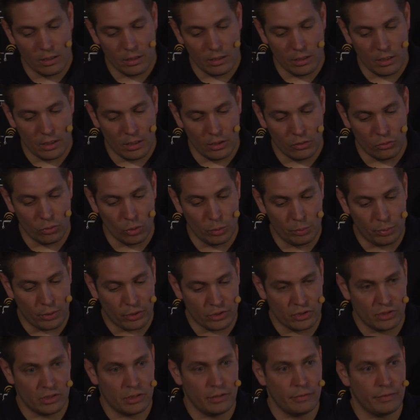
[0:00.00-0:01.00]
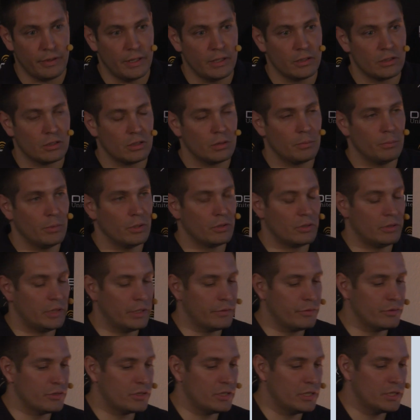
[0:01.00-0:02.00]
to process events, but the
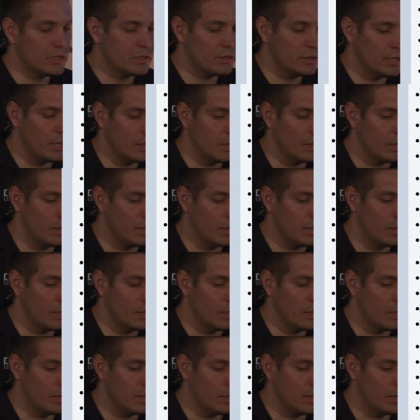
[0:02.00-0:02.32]
difference is